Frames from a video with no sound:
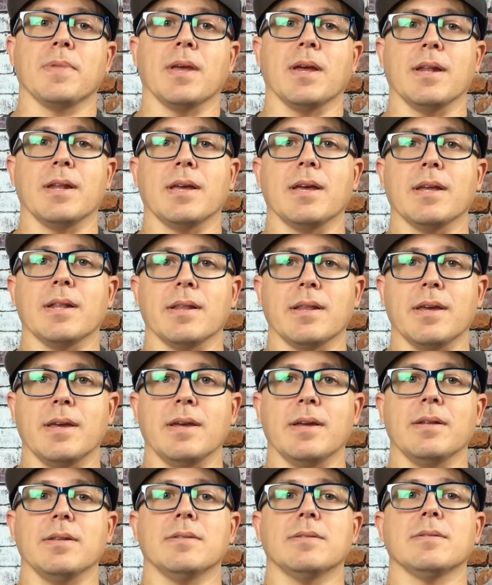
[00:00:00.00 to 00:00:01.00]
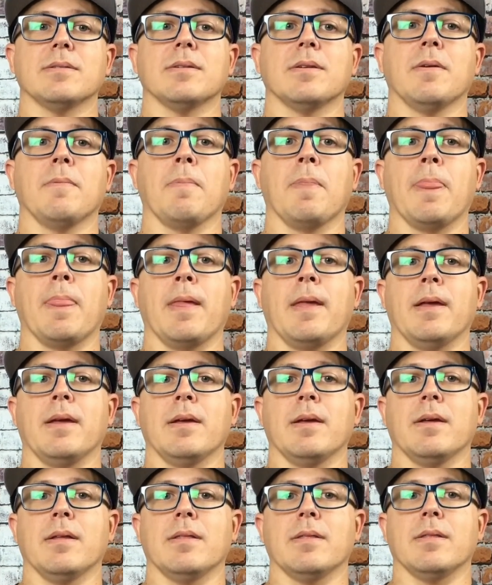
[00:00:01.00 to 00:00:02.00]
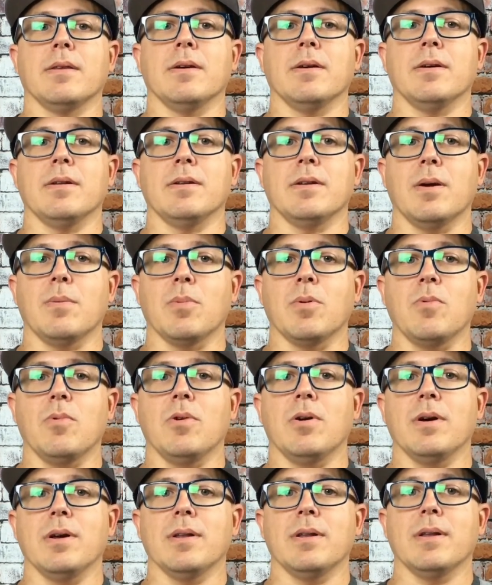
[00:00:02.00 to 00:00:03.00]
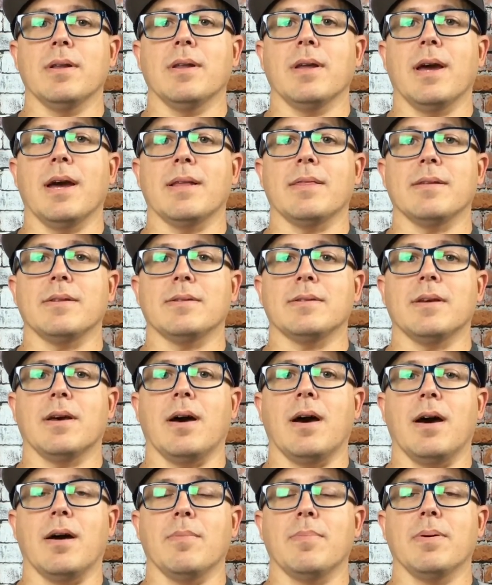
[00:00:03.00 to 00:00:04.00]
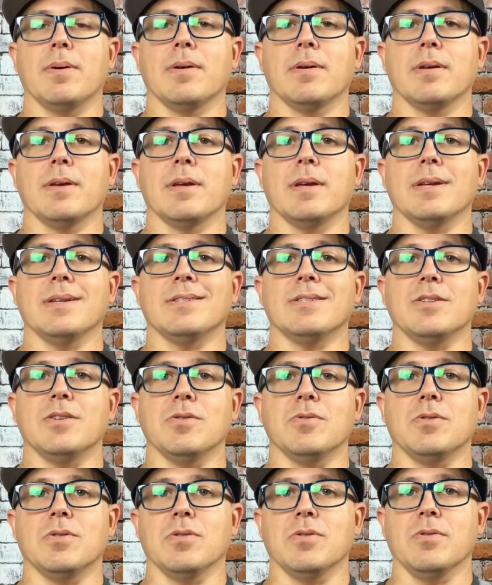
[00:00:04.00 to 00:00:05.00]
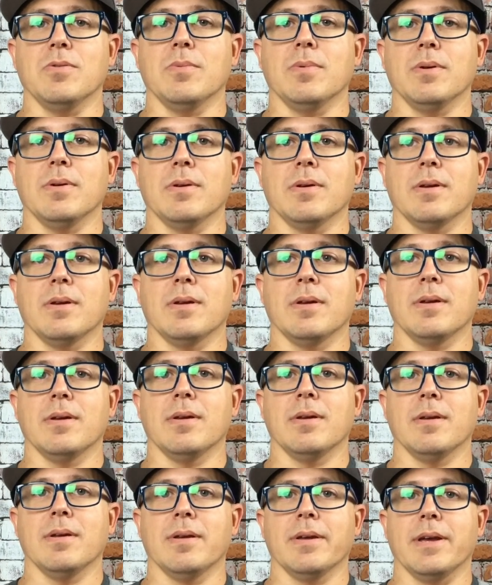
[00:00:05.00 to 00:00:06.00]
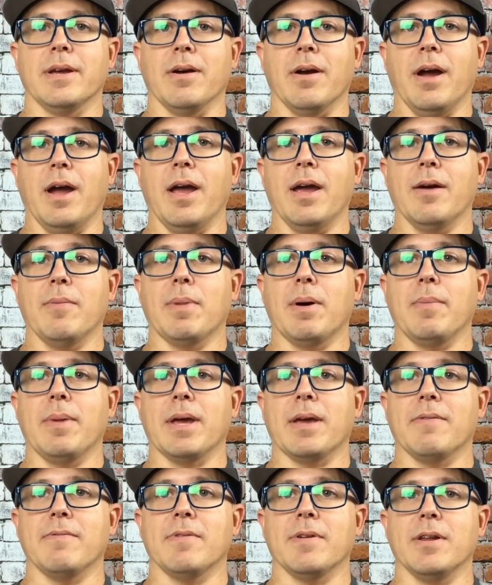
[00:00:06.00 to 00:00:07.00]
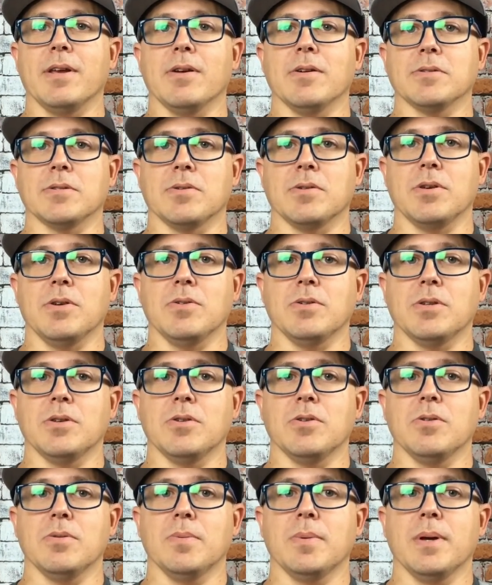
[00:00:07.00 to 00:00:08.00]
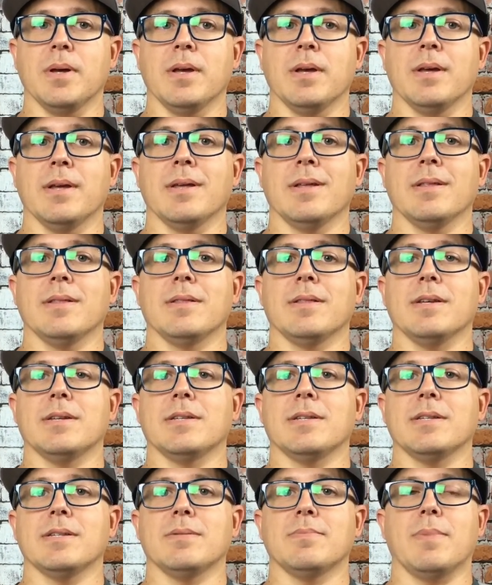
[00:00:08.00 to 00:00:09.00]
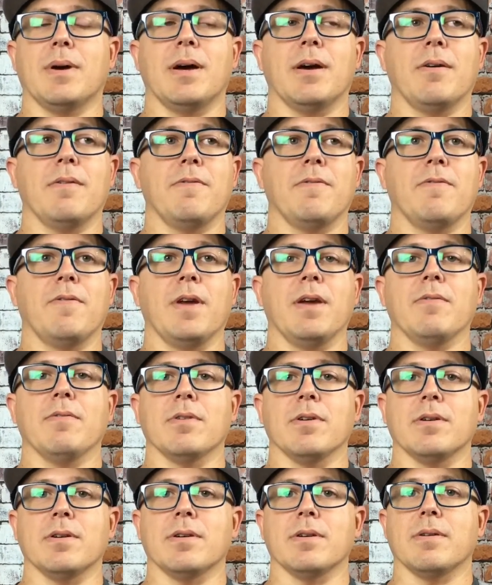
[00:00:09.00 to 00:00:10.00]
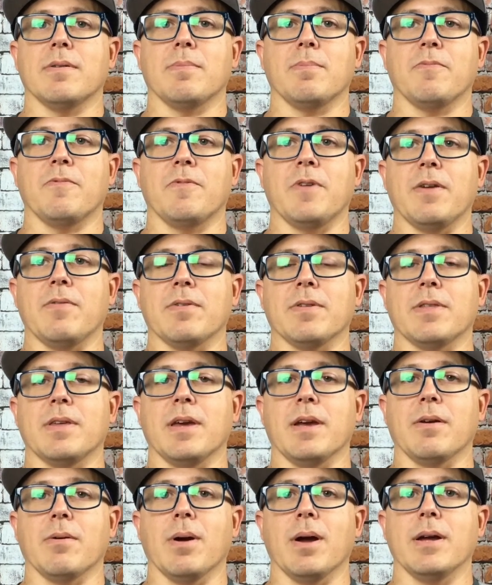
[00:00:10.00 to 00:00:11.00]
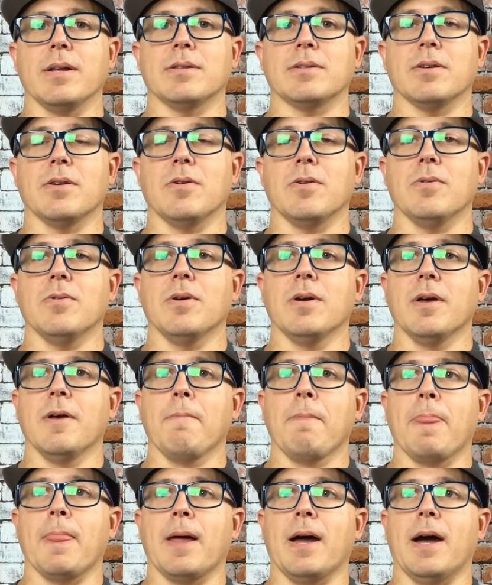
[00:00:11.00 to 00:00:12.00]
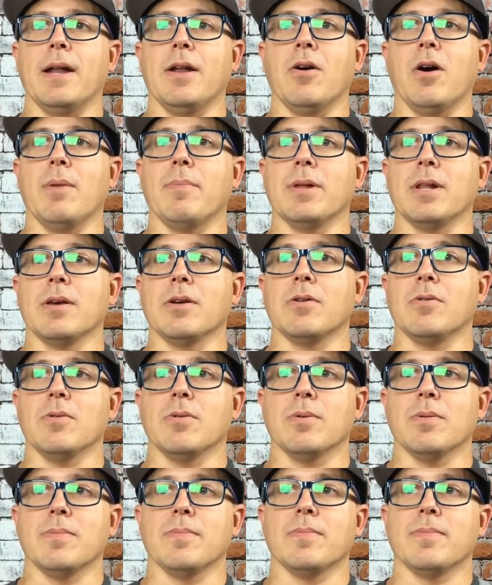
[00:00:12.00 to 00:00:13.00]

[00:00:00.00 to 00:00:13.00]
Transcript: and to get leads. The number one at the top is YouTube. Here I am. I'm making videos on YouTube. This is my favorite thing, right? So I know I'm a little